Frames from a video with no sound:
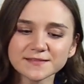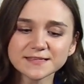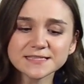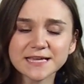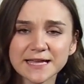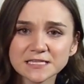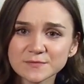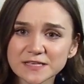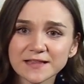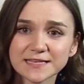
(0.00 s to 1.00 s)
These tend to
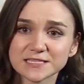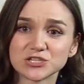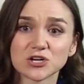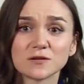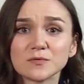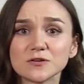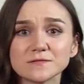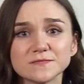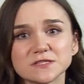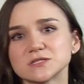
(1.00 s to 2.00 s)
be less
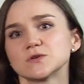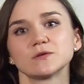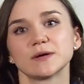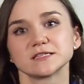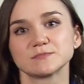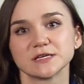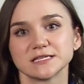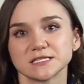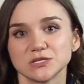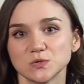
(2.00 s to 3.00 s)
durable, so the best
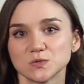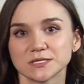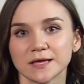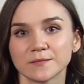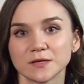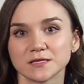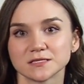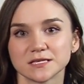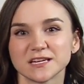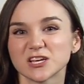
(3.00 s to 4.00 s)
place to use them
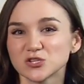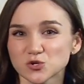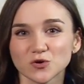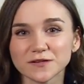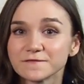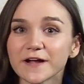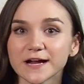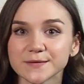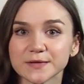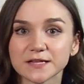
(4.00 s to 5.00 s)
is in a controlled
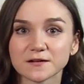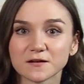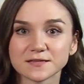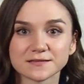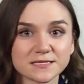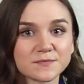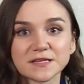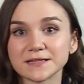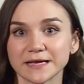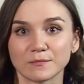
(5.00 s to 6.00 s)
environment on
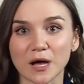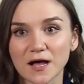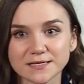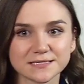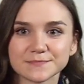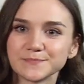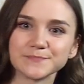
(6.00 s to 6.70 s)
something like a box.